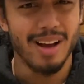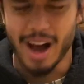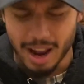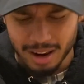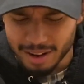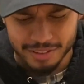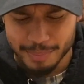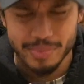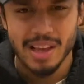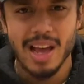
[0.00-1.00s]
I love
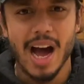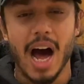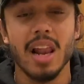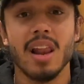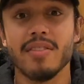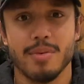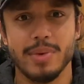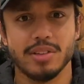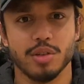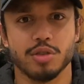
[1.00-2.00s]
a
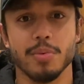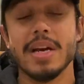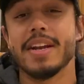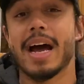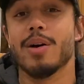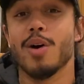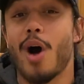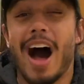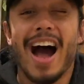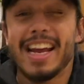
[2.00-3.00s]
miso soup. Now,
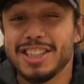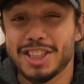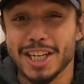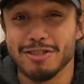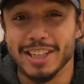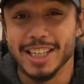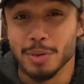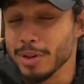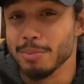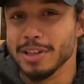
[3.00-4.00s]
I generally,
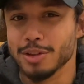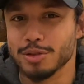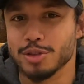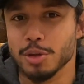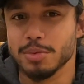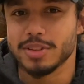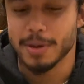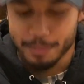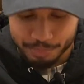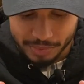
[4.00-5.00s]
with miso
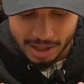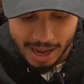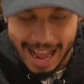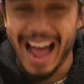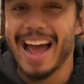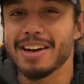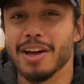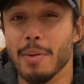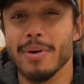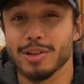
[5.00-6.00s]
soups, add
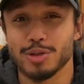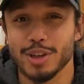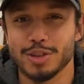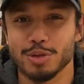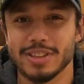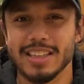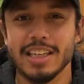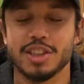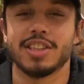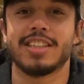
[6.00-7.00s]
a bit of soy sauce in
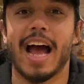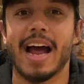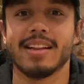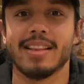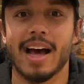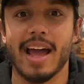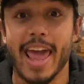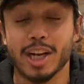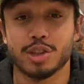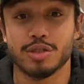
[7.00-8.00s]
just to add that
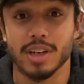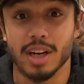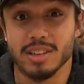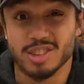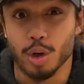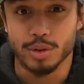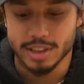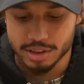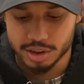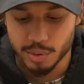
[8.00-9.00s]
extra kind of
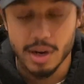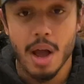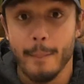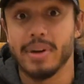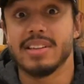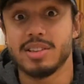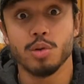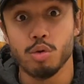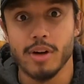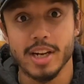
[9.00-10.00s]
saltiness to it, but this is
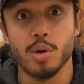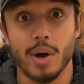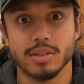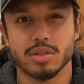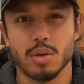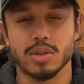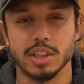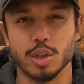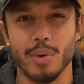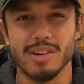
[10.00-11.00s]
already quite salty,
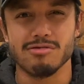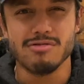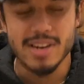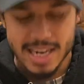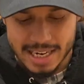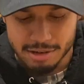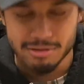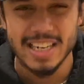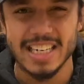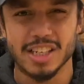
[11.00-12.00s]
so it
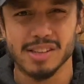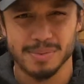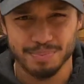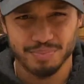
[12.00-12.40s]
really does